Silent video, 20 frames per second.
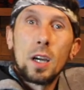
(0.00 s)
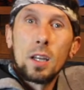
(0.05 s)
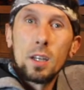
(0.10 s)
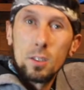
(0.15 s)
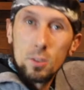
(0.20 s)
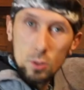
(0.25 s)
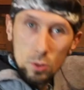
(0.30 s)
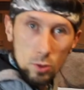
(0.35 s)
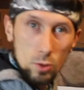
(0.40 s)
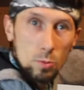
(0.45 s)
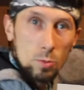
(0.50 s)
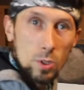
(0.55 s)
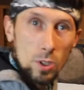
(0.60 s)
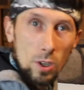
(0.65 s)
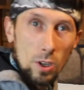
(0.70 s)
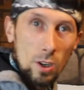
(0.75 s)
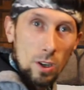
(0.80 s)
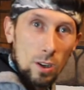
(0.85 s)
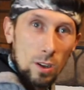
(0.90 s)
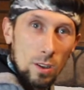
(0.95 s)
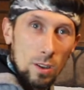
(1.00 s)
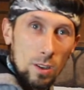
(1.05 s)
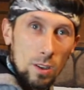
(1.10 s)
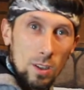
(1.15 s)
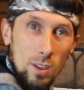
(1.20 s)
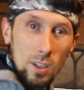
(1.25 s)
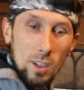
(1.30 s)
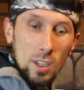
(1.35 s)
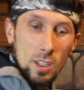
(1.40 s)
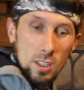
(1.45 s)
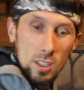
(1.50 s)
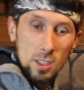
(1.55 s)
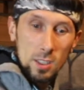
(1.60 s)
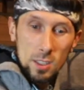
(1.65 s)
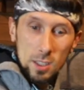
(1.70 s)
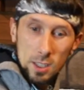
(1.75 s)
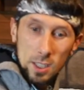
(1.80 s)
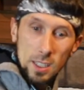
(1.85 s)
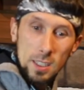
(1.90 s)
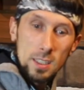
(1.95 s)
on a Zoom call,
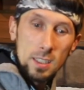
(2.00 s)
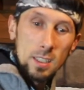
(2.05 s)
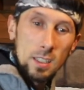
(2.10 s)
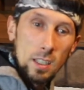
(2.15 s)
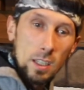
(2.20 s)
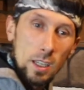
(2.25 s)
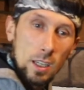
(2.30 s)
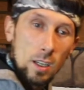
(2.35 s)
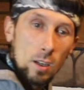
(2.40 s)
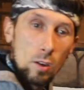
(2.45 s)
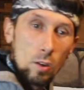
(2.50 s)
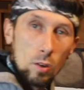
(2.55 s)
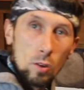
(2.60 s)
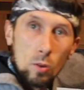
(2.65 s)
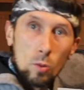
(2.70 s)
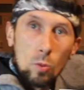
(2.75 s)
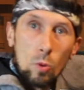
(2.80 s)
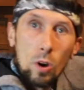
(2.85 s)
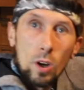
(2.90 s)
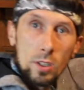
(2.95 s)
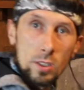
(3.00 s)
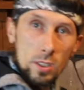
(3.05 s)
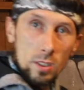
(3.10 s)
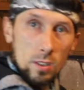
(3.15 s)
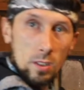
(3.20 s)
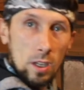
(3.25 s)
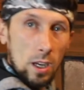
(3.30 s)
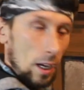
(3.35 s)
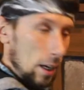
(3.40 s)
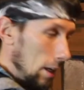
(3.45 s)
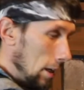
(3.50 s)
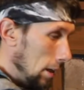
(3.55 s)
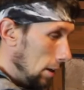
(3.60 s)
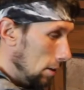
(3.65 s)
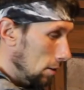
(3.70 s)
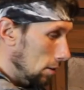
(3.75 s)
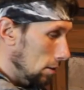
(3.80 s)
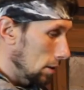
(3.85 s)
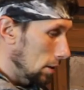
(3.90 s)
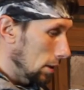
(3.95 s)
just listening, watching,
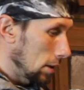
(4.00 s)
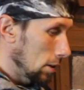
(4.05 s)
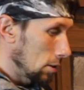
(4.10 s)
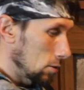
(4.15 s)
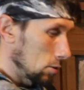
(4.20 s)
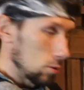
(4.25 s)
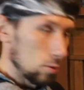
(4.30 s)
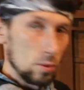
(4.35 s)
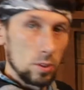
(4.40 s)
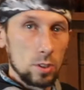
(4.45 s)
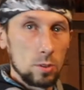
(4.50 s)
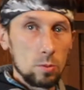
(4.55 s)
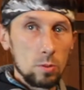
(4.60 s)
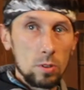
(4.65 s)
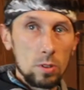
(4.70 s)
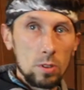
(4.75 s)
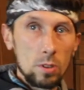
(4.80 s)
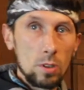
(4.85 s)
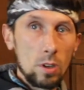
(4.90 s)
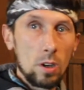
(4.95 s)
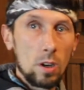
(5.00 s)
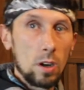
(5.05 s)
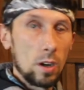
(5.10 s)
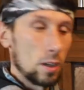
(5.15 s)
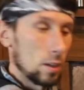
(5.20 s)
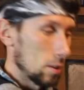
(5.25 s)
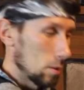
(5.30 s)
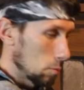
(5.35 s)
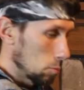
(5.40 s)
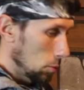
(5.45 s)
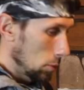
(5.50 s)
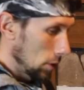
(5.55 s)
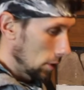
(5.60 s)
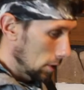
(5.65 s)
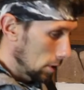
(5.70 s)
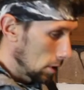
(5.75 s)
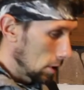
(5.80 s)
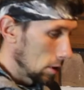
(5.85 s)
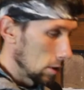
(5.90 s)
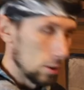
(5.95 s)
here, do this with your dog,
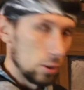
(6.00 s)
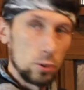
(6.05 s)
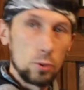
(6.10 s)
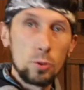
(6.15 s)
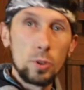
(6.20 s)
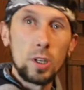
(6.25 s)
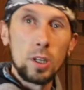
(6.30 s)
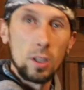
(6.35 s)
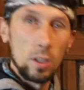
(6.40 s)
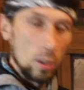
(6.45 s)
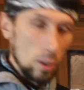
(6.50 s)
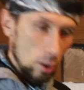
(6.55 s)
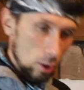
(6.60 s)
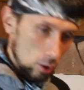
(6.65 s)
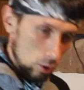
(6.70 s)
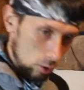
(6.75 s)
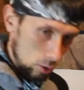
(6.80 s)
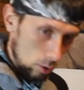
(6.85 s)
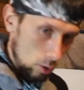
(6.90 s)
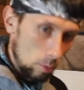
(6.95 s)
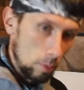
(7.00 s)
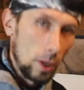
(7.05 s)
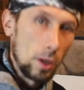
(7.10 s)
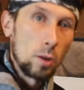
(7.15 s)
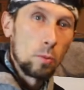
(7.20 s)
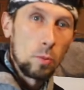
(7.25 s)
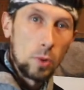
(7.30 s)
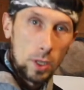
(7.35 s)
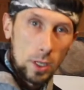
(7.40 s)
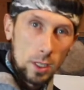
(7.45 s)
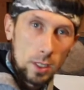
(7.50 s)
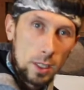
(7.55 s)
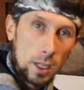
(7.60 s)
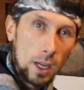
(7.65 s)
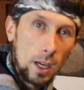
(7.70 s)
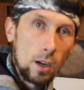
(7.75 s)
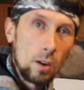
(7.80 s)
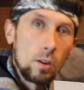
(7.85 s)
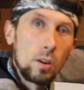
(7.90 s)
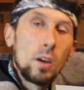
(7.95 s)
bring the treat, show them how to bring it
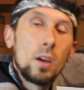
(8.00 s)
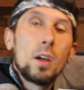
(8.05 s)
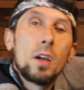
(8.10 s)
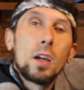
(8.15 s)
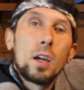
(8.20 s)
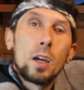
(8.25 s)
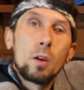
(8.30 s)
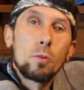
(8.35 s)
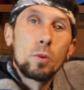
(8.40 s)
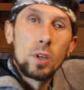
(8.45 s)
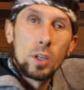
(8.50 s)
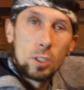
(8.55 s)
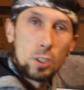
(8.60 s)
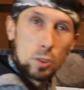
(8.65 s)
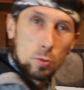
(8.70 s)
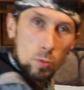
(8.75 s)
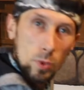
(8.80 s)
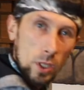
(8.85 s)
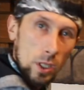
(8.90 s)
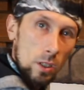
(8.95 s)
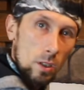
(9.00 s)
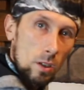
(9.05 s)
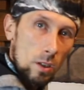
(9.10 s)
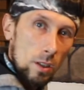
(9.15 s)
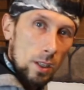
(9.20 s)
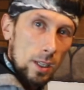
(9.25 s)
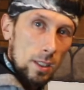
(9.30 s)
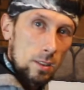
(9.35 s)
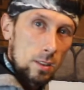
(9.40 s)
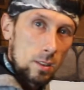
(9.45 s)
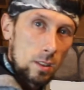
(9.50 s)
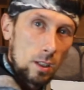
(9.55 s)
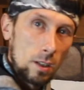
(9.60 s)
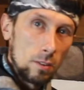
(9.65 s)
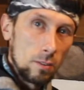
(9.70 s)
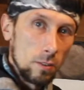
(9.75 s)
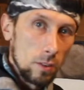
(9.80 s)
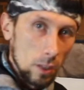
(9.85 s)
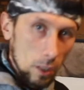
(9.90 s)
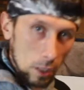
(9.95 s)
down, and we explain all that stuff.